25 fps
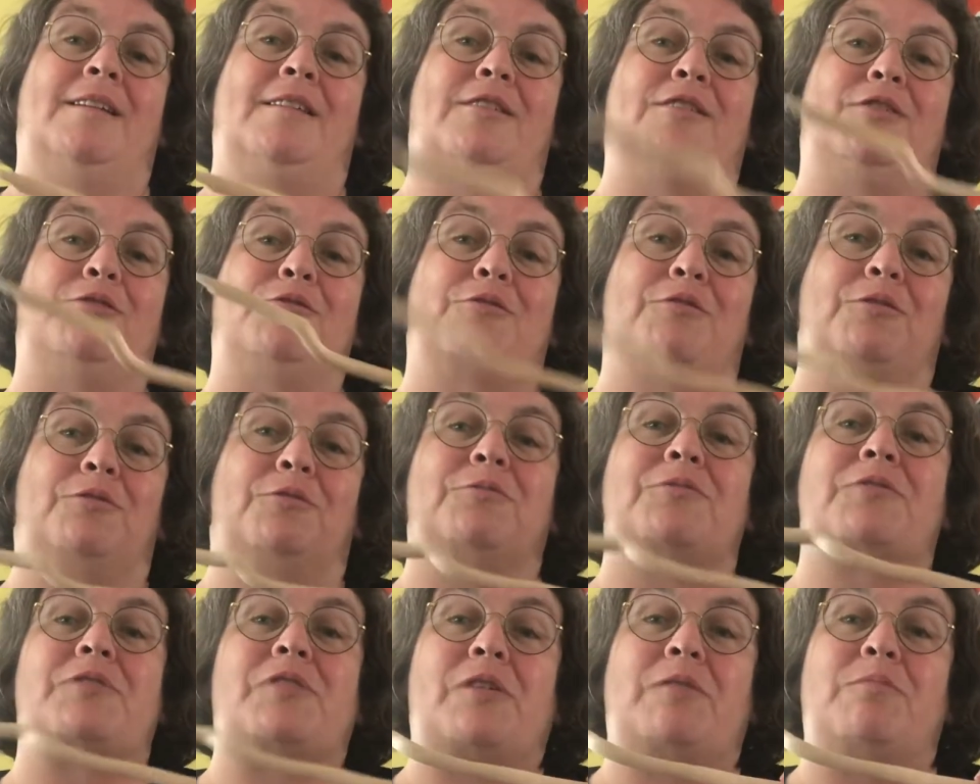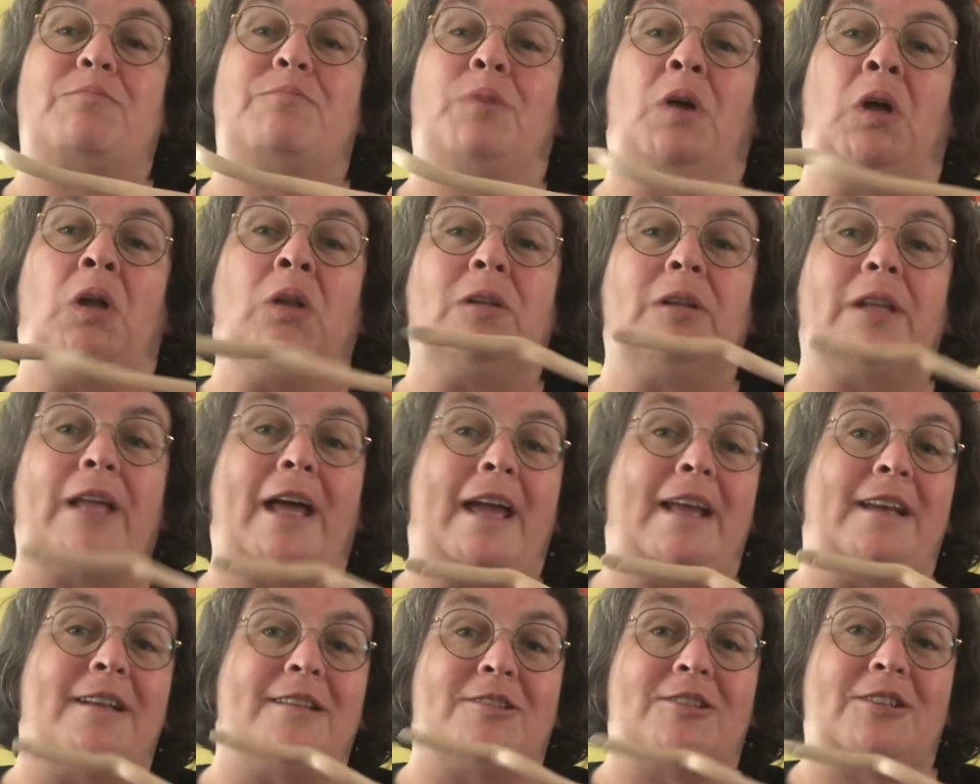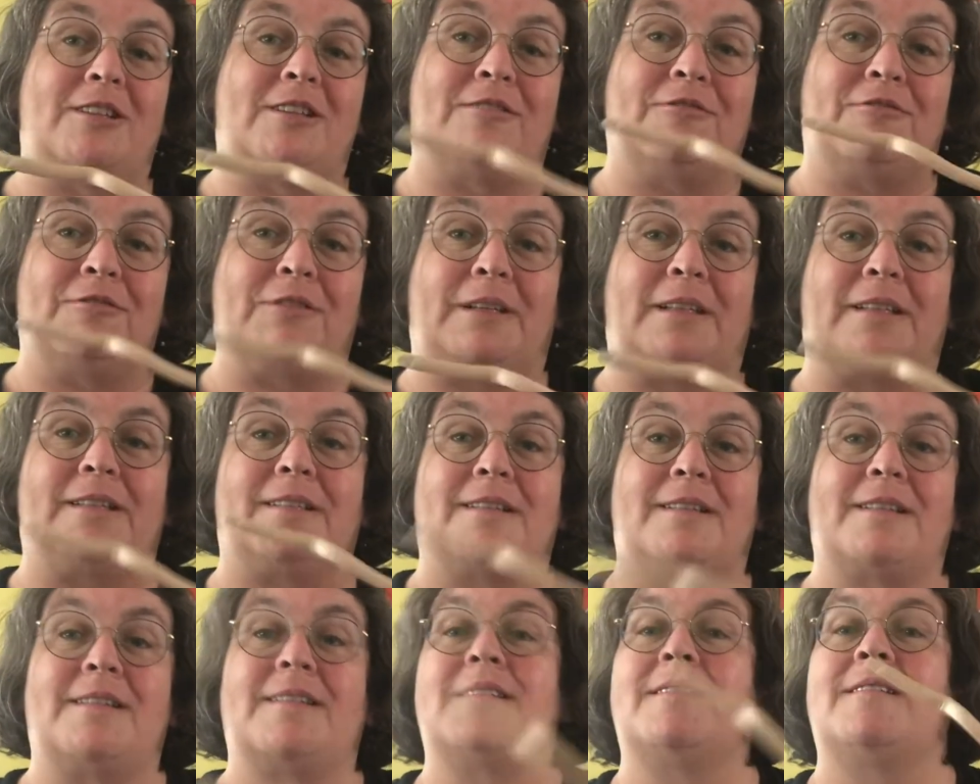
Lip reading: you can also pull energy through it.